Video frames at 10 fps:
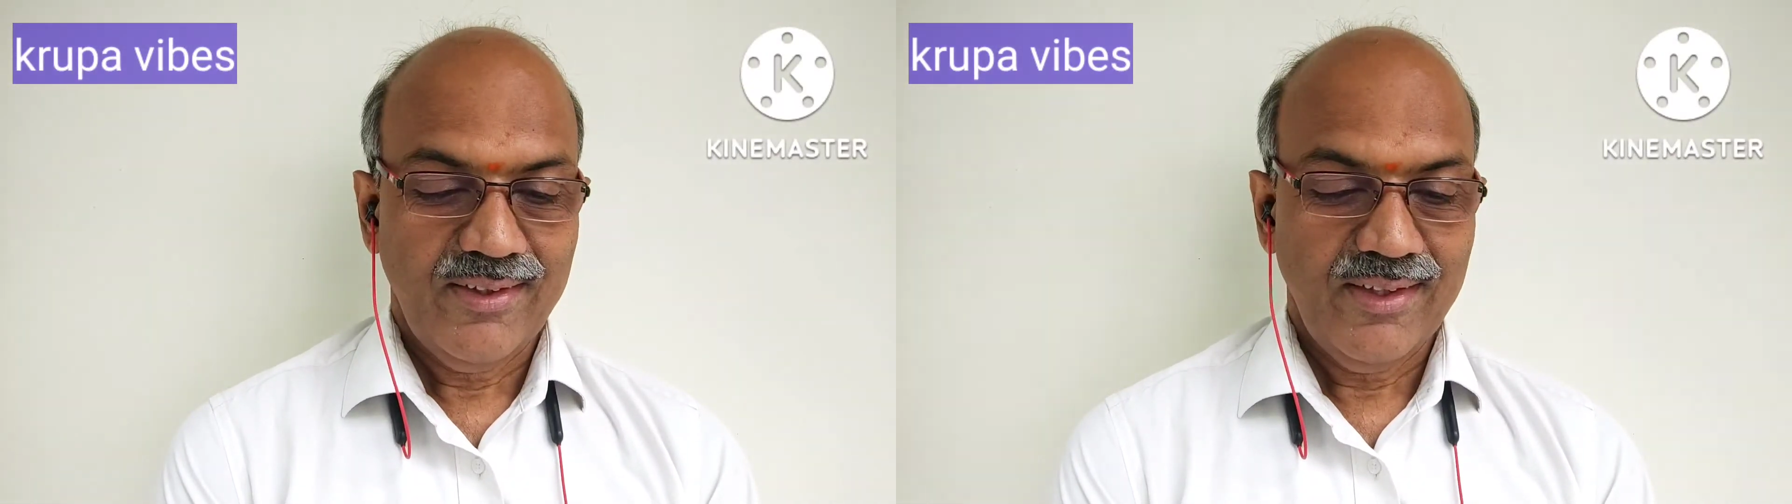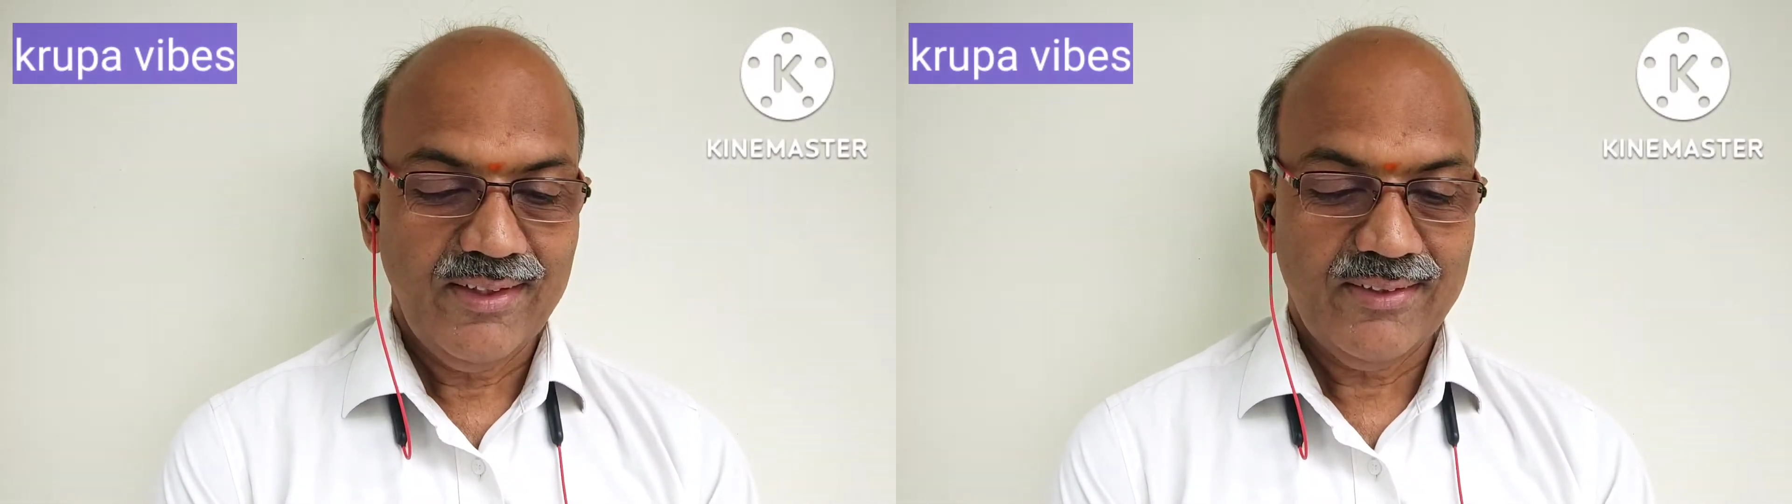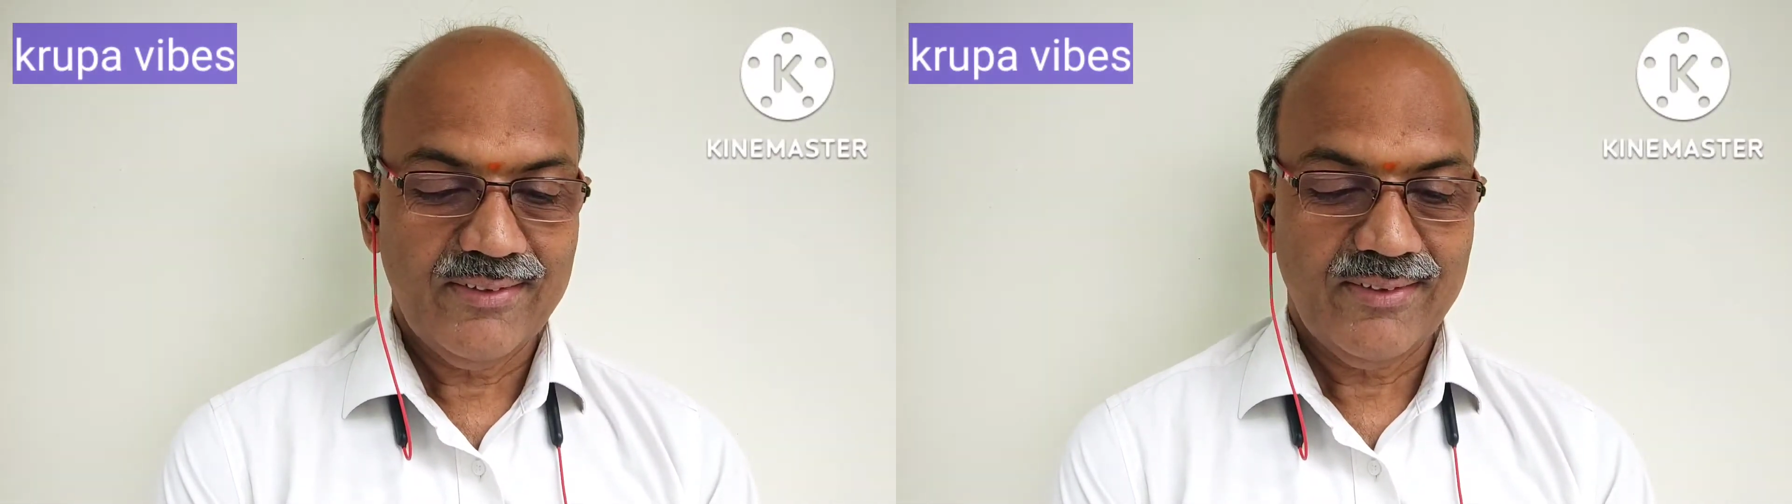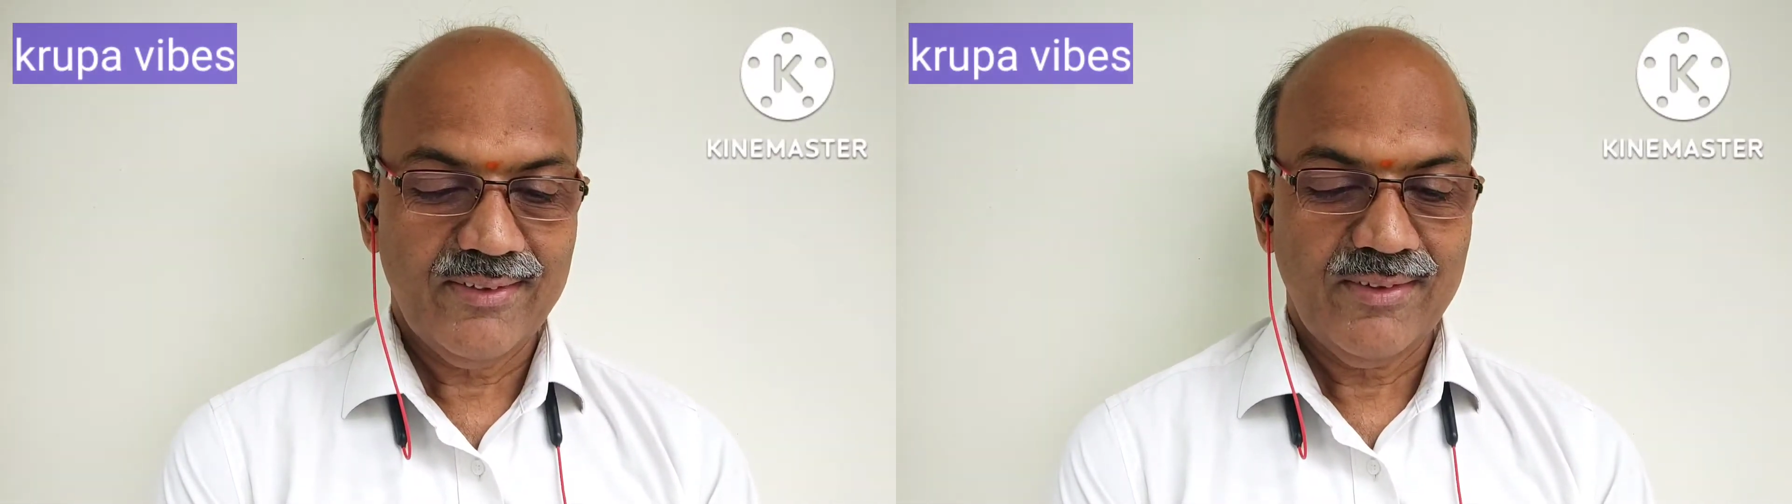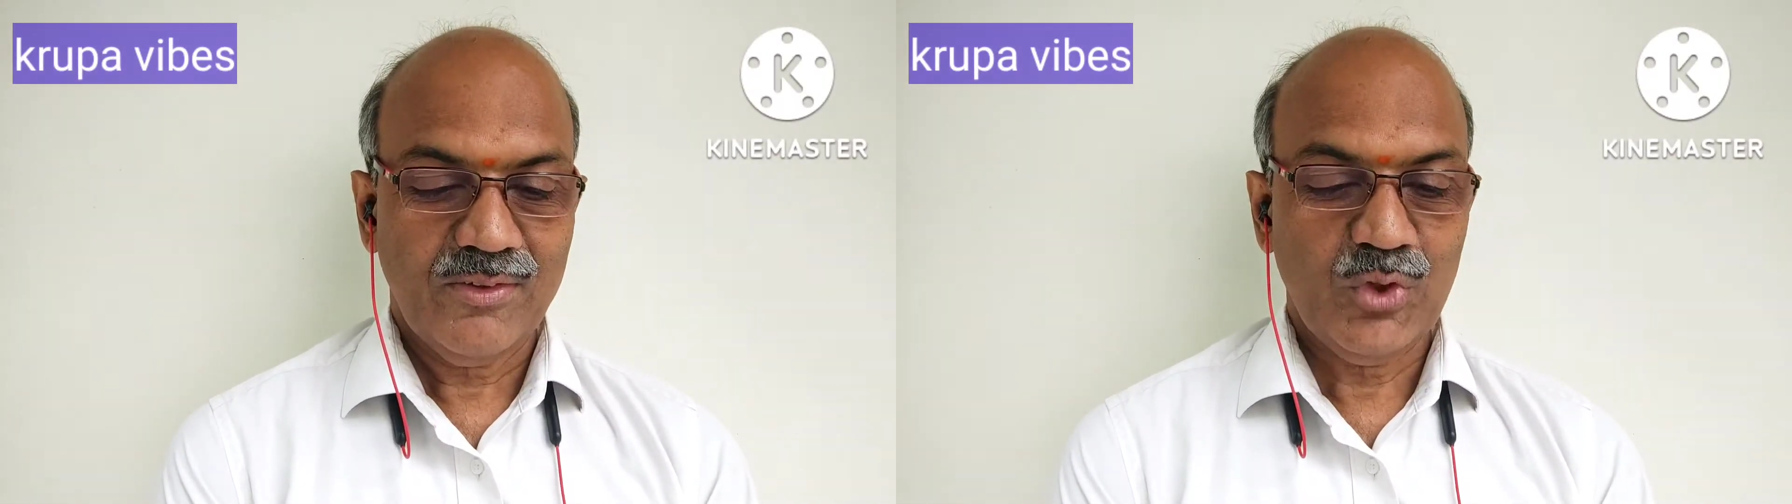It is
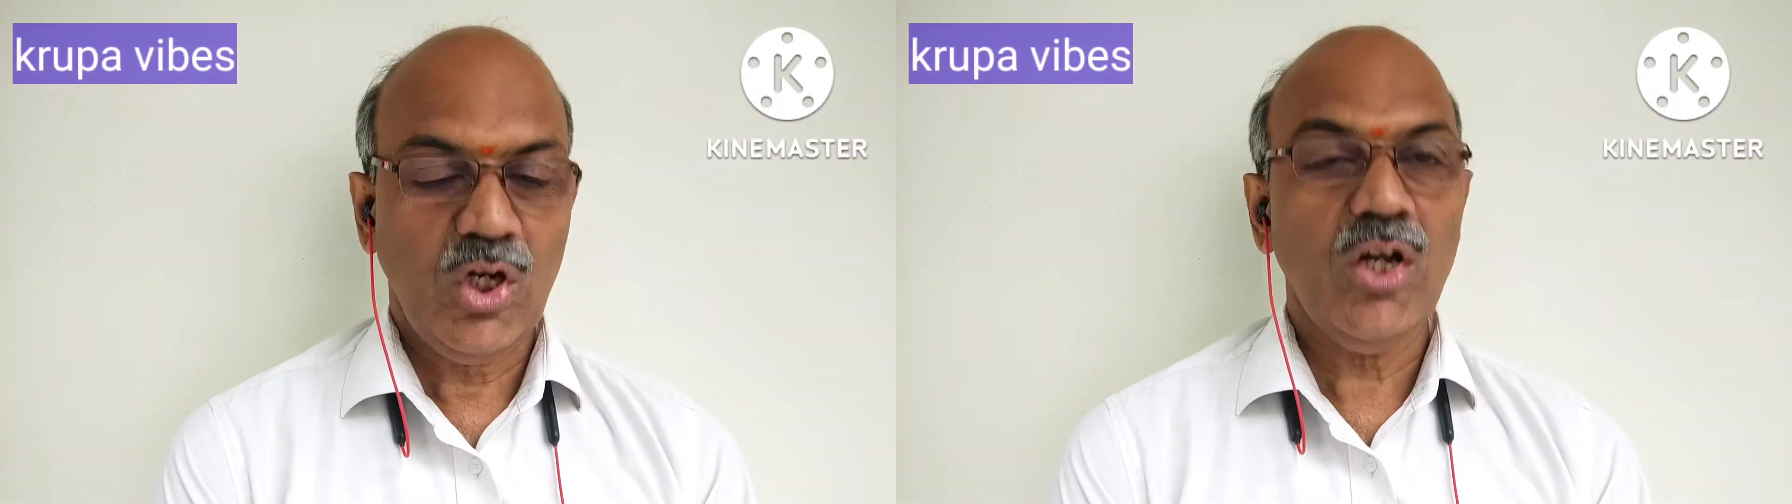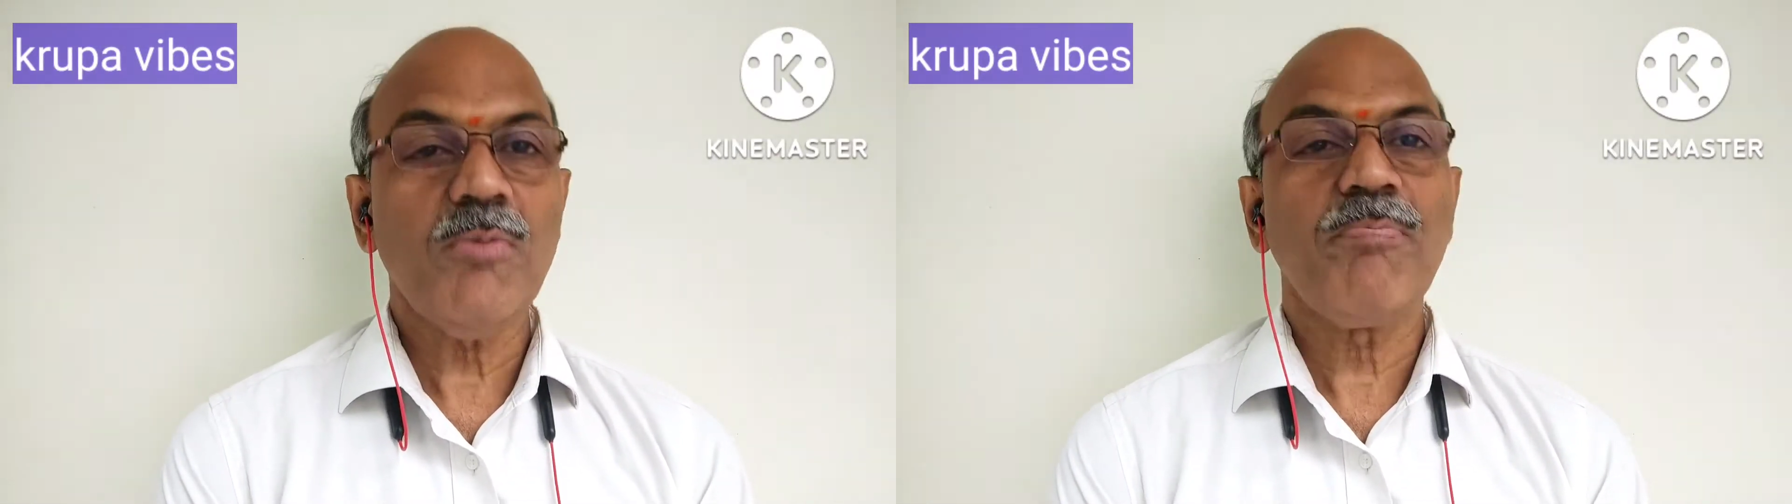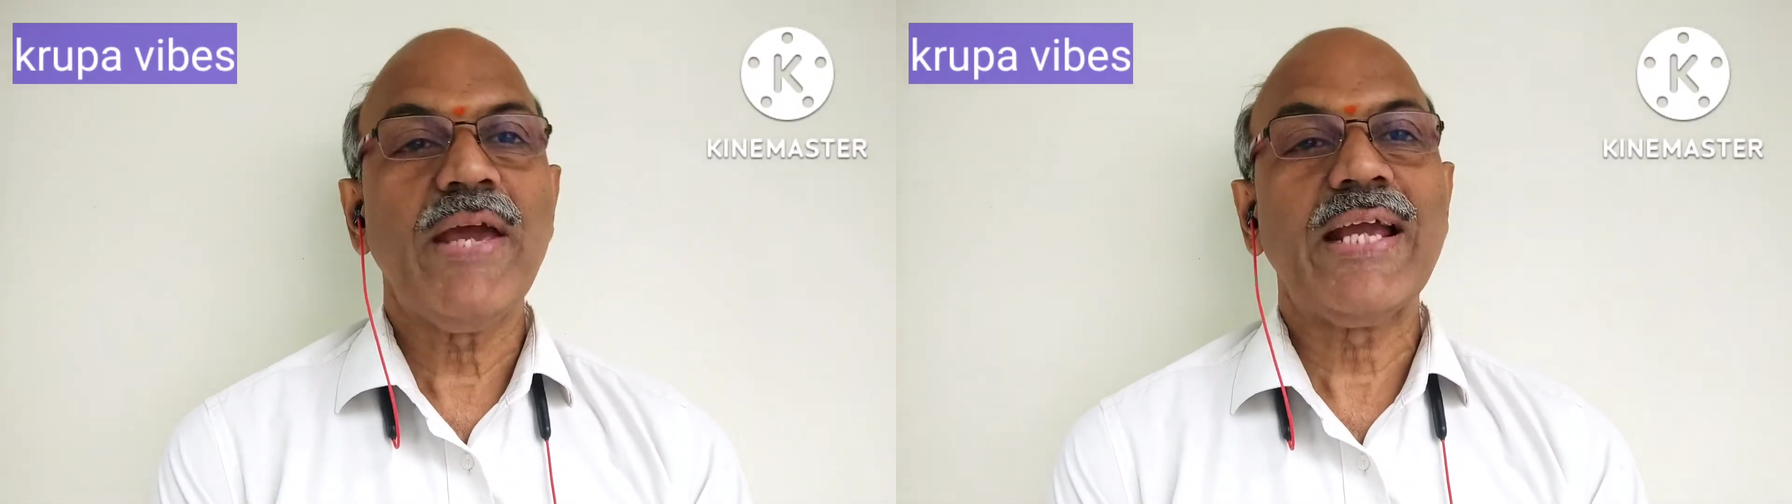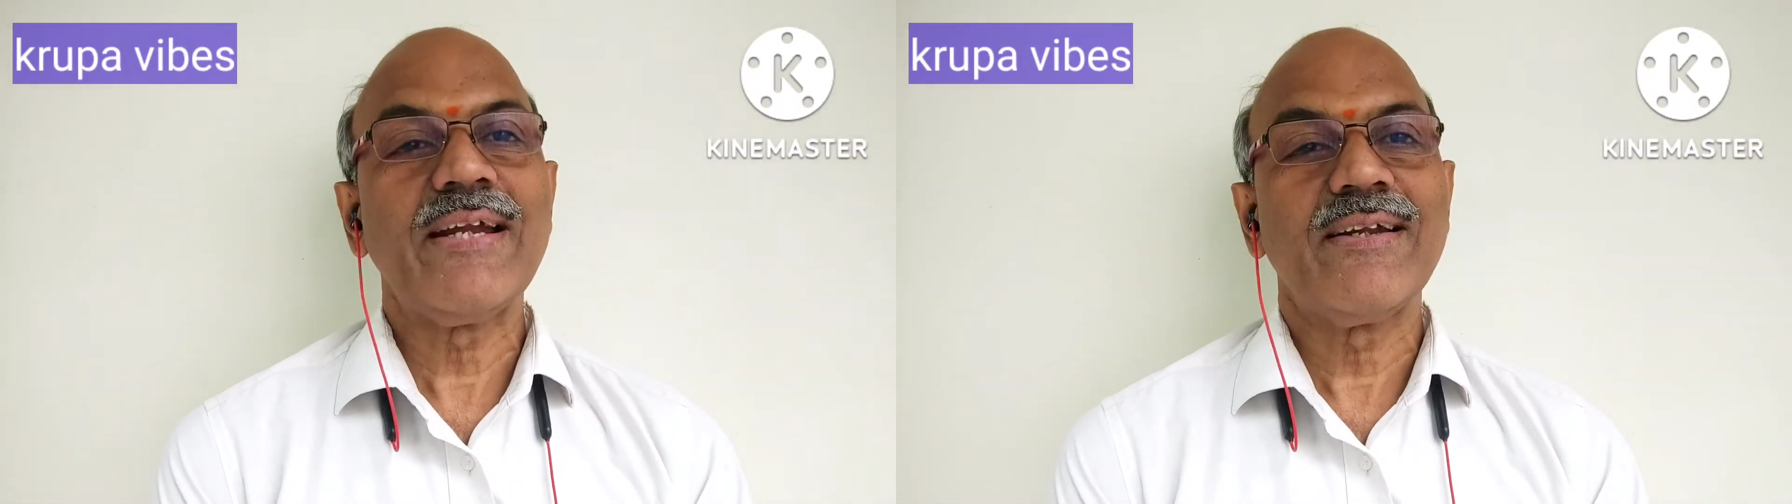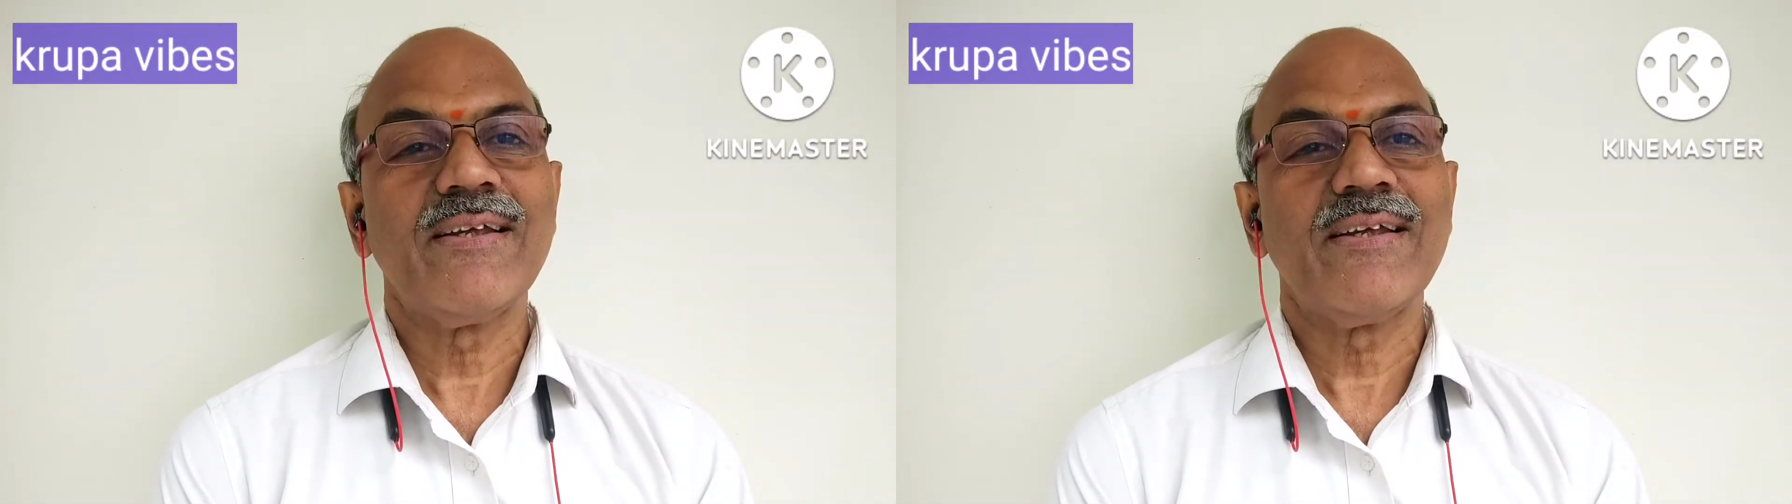John Paget